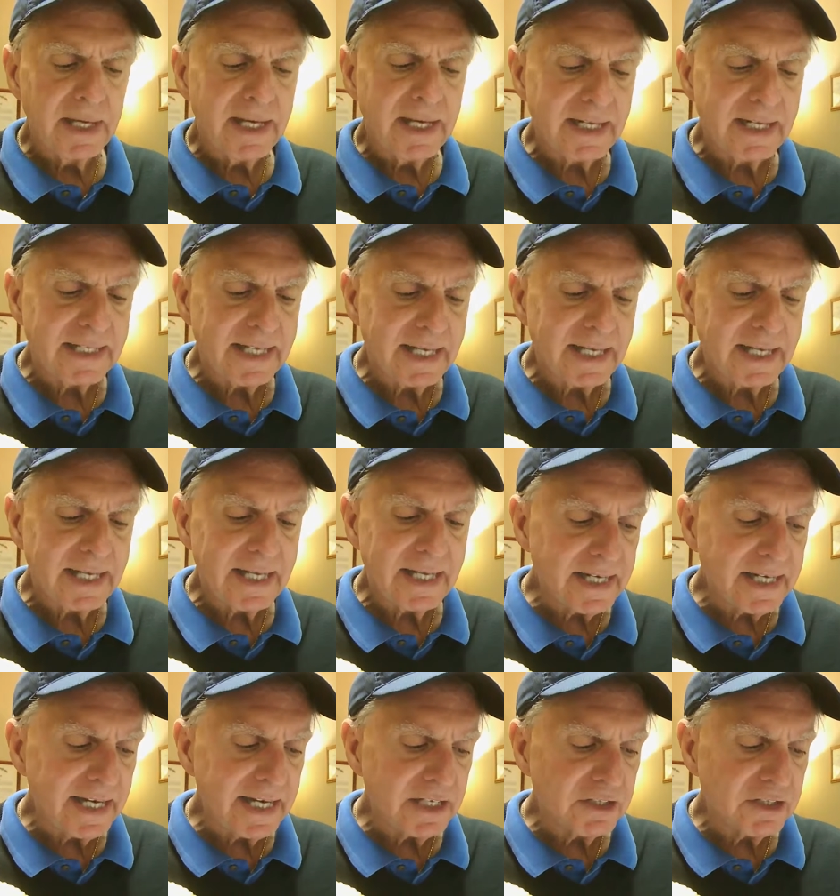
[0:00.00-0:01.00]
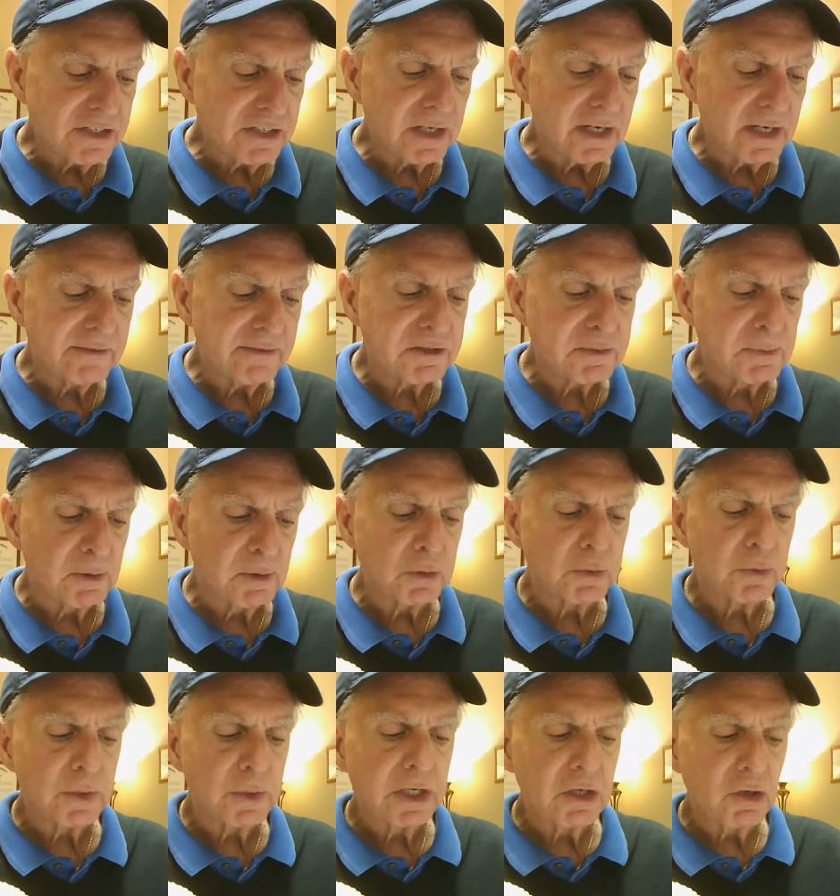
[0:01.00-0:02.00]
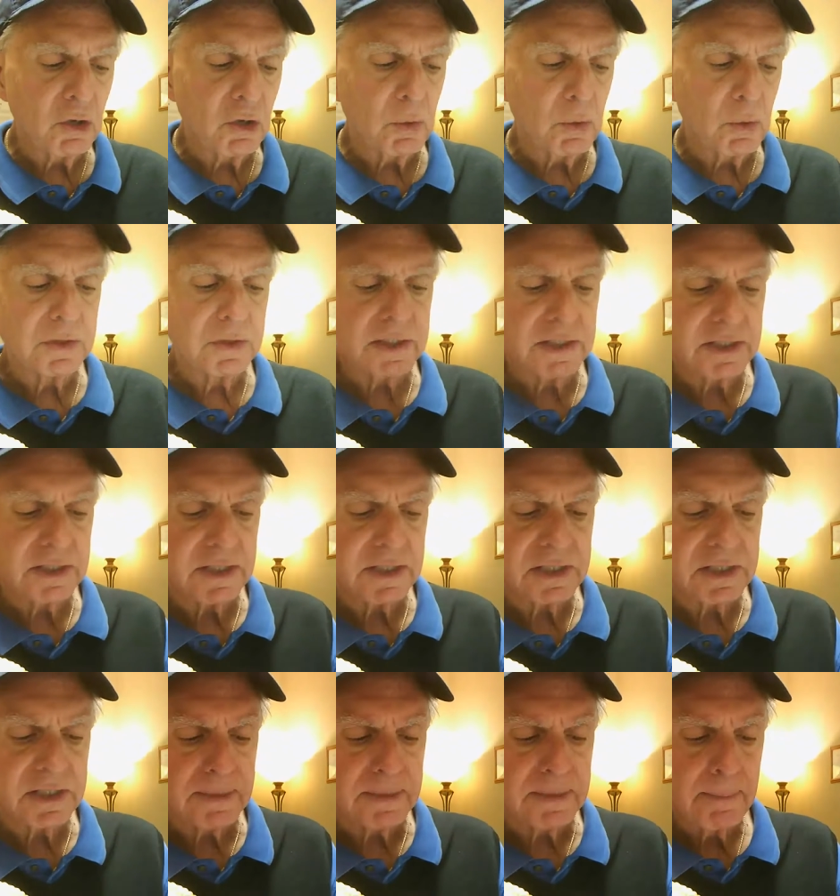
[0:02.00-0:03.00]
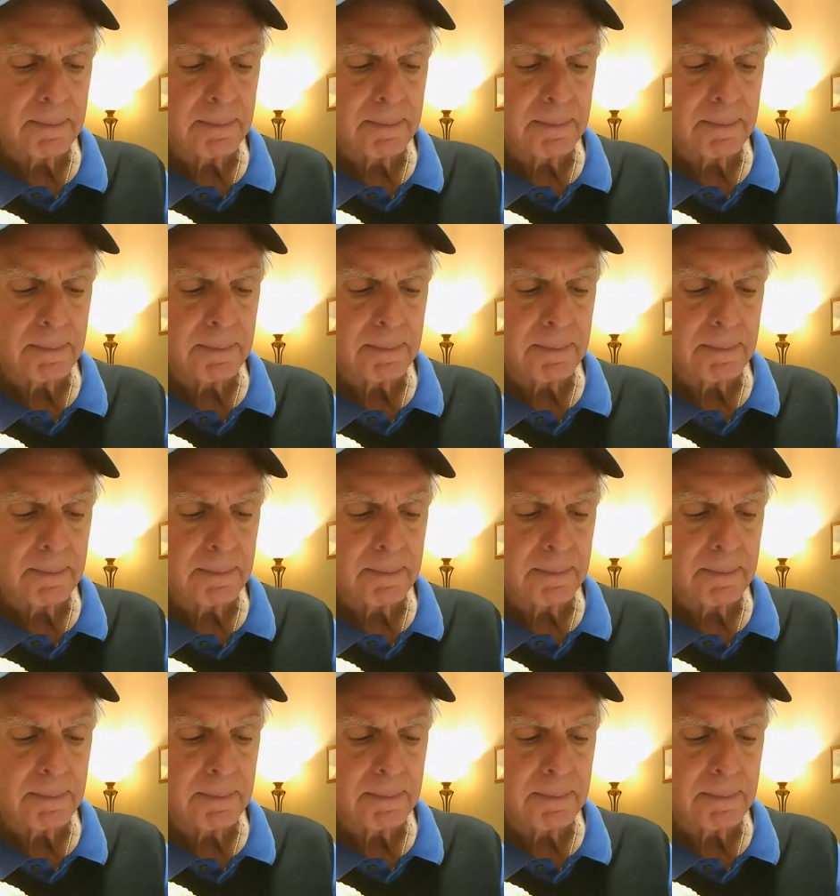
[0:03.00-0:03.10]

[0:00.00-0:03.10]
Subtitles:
And at the end of the day, you still have smoldering coals in the system.